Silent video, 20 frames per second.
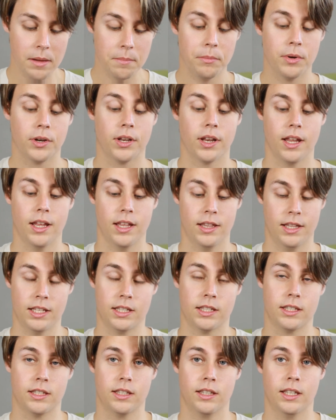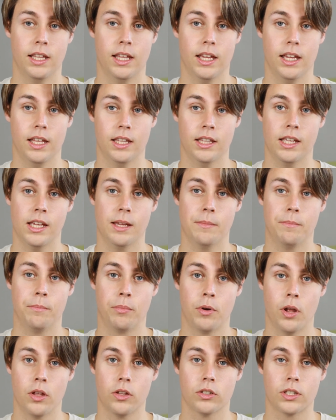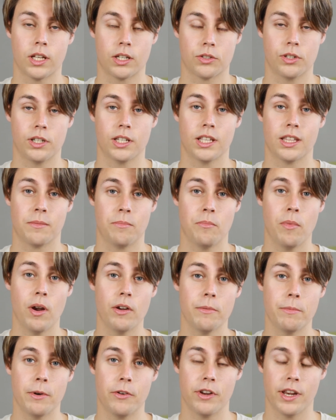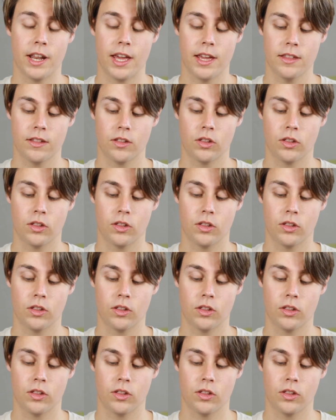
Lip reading: But the product actually is very nice,